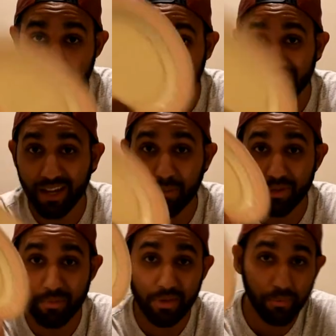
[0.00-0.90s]
You cannot put
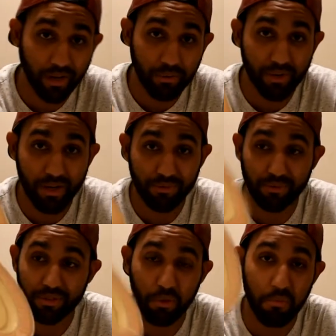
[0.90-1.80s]
them in the microwave.
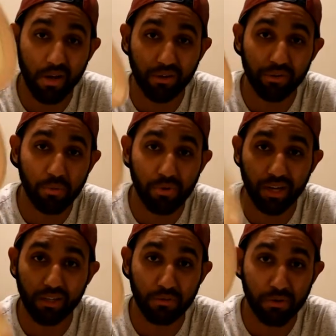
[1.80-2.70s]
They'll melt, they'll
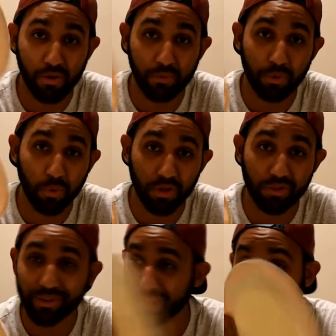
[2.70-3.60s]
break, they'll blow up the
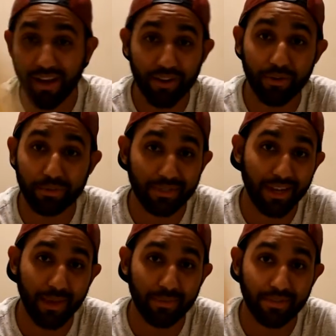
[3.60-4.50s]
world. I don't know what's gonna
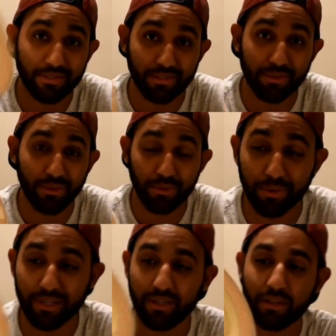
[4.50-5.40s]
happen. Just don't
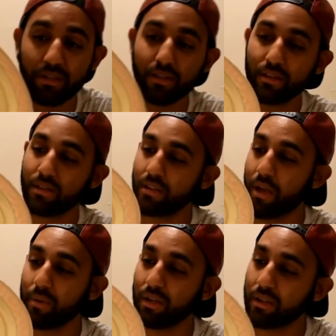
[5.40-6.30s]
it. I
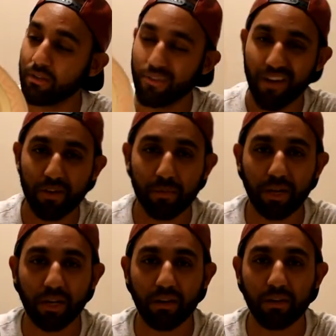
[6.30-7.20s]
mean, if you're having a
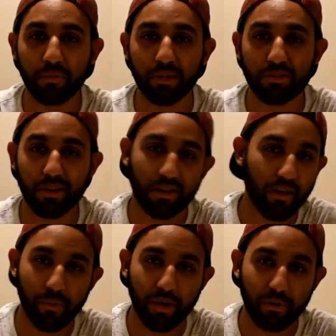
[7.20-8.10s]
picnic on the beach, you're not
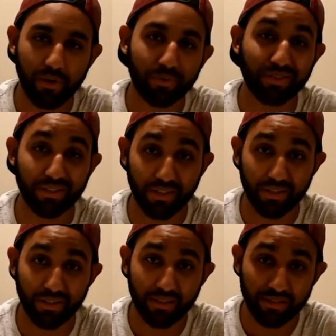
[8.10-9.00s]
gonna microwave, but
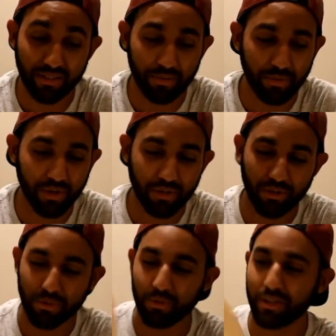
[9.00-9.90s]
still, it's not the point.
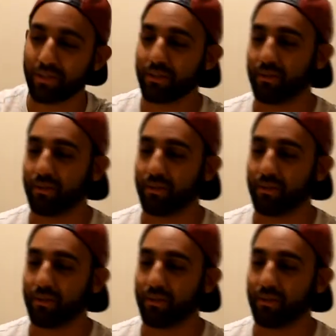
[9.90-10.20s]
Don't do it.